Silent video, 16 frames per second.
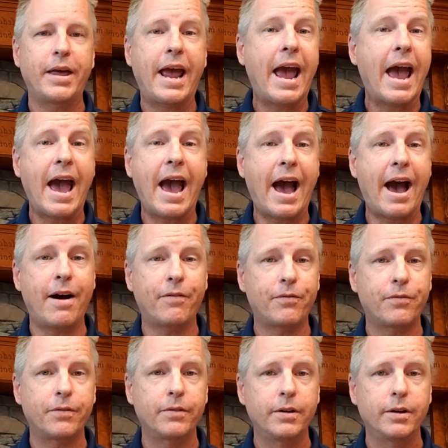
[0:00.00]
They have
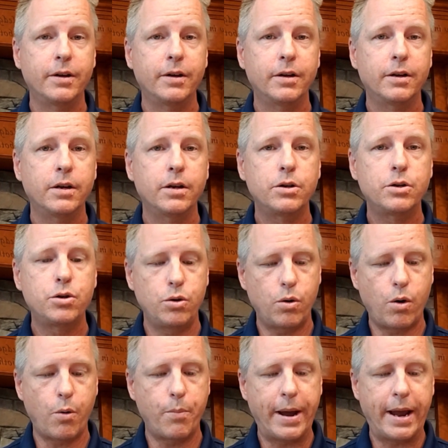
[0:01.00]

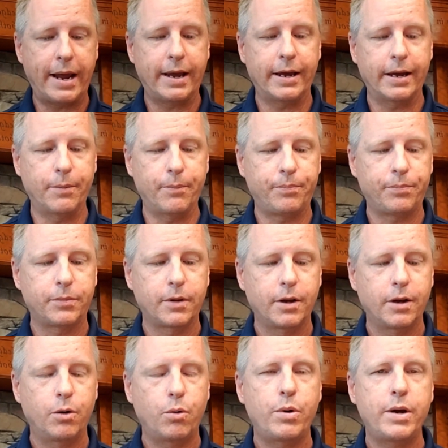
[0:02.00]
to obey him.
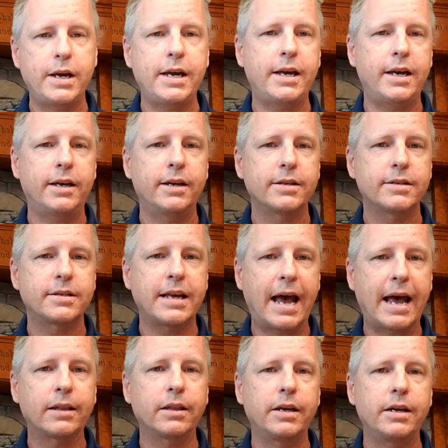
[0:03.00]
We,
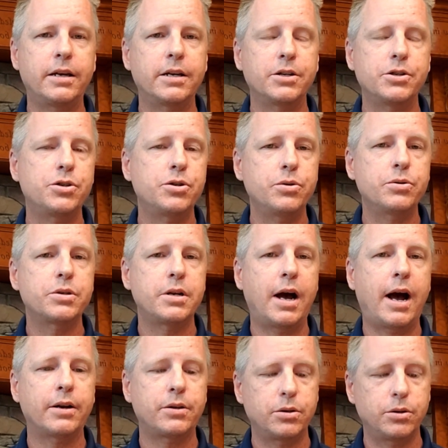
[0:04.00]
sadly, can choose
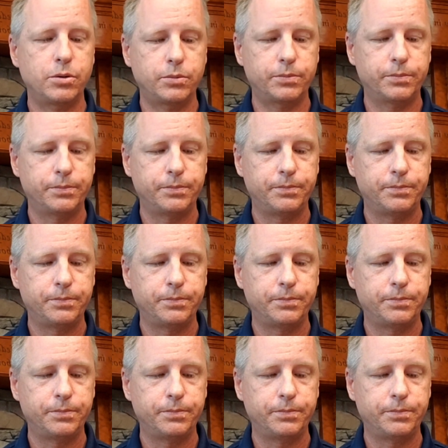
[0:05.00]
not to.